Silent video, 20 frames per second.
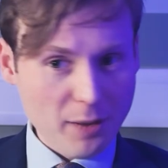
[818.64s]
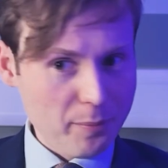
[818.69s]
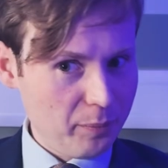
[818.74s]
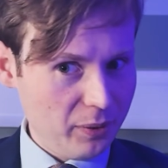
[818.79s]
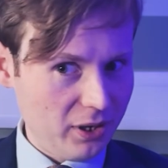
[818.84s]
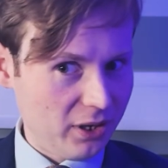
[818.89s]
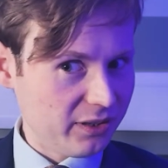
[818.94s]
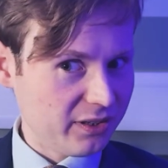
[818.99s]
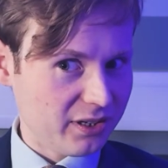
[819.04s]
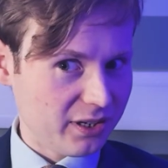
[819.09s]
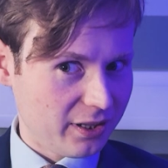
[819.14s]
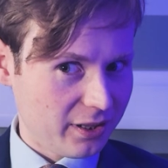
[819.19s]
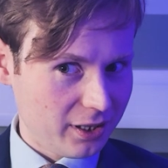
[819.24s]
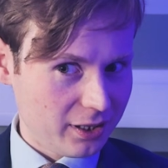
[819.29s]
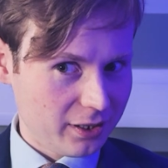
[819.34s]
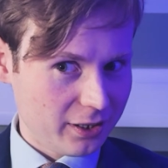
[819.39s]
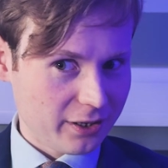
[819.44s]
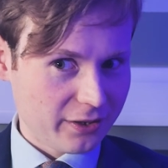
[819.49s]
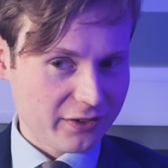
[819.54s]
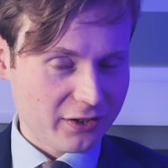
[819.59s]
personally think
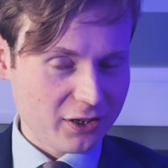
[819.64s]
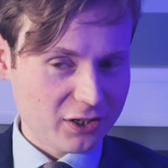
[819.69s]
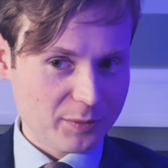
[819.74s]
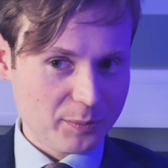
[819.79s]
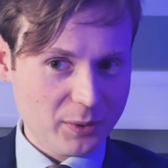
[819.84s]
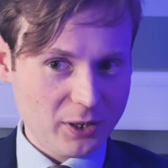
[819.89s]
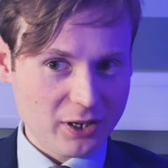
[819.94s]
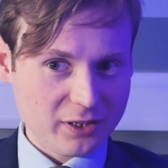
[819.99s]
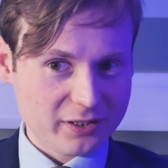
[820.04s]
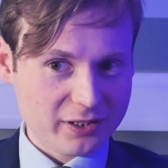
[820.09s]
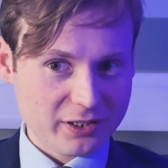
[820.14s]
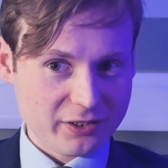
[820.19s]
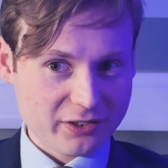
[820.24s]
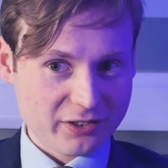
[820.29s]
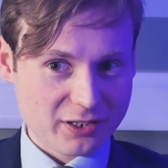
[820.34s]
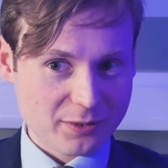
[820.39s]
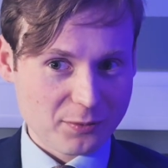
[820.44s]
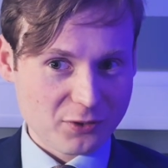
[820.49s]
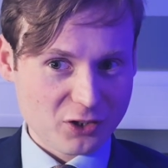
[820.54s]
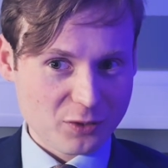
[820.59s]
the Conservative Party just
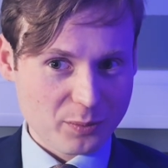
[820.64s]
seems to